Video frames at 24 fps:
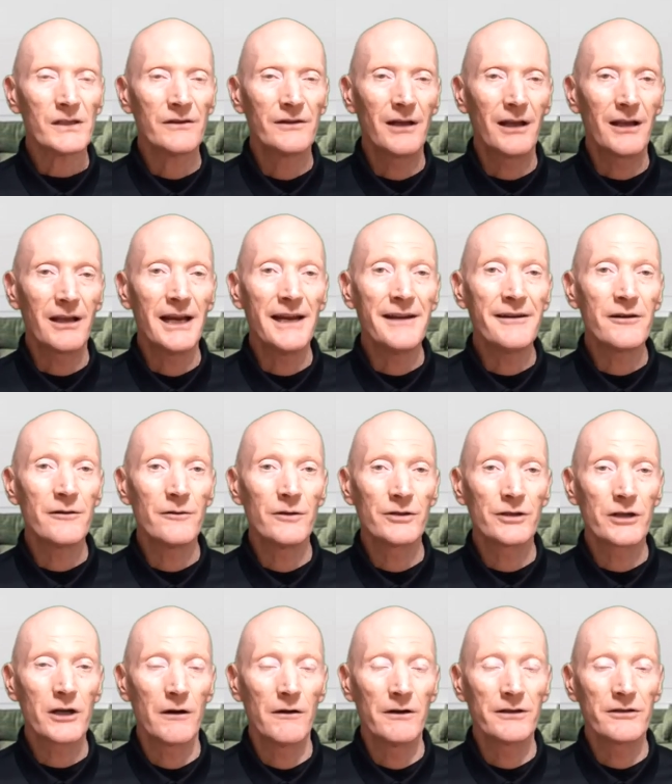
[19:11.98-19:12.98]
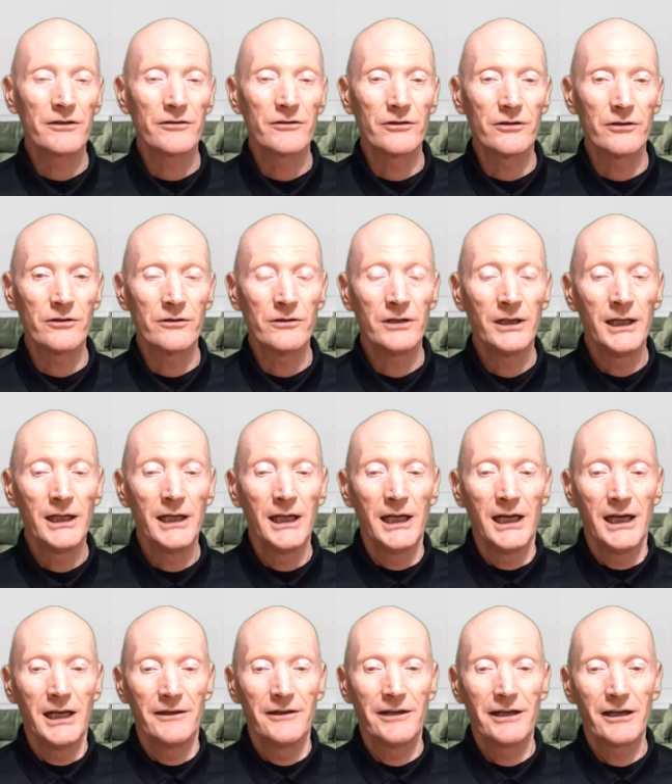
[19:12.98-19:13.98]
lender is going to do,
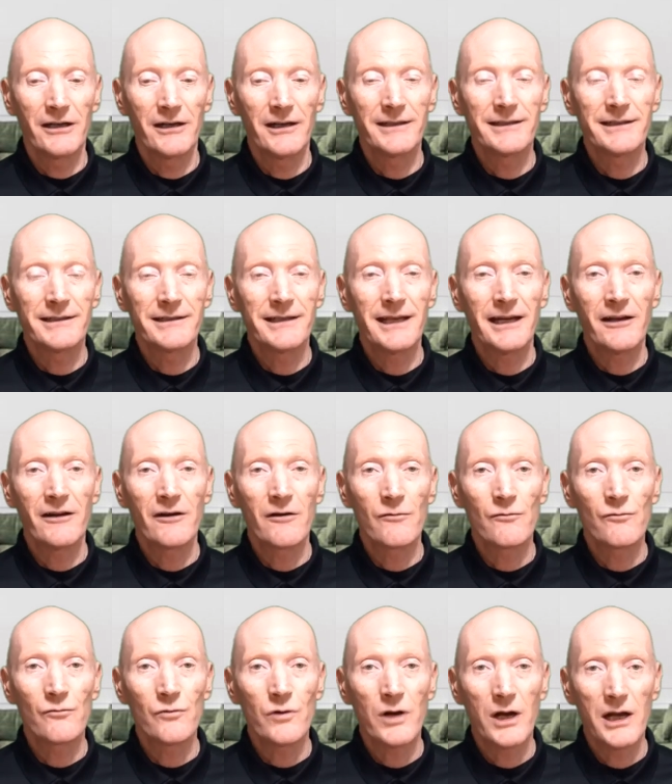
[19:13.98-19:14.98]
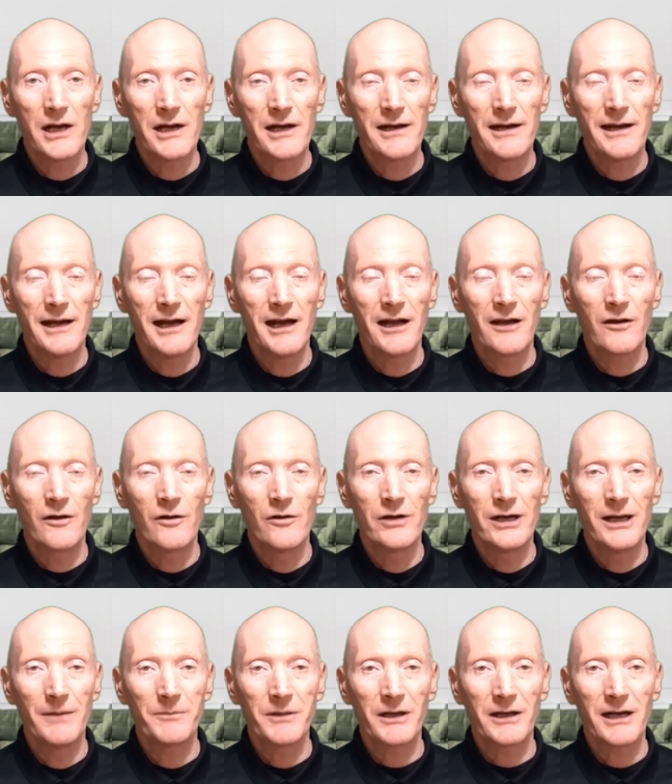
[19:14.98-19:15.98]
they're going to run a
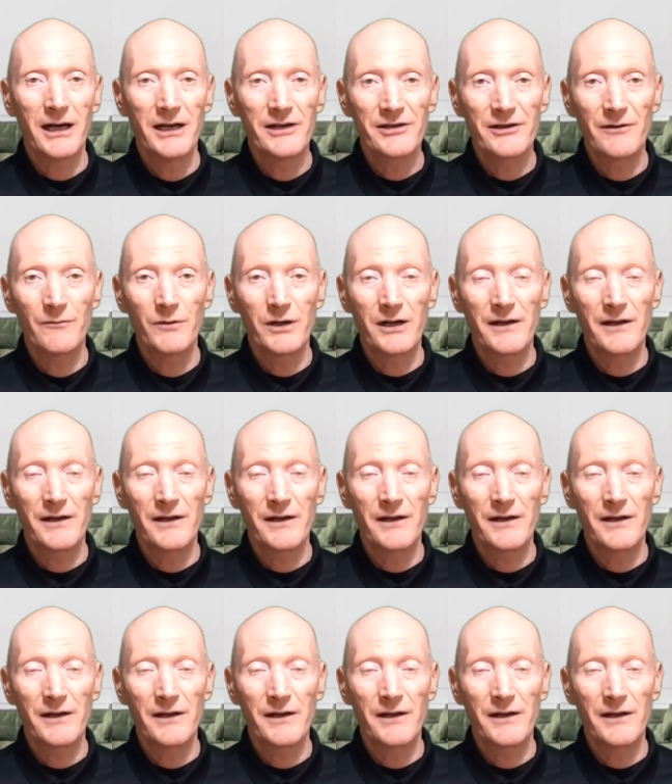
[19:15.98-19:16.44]
loan application.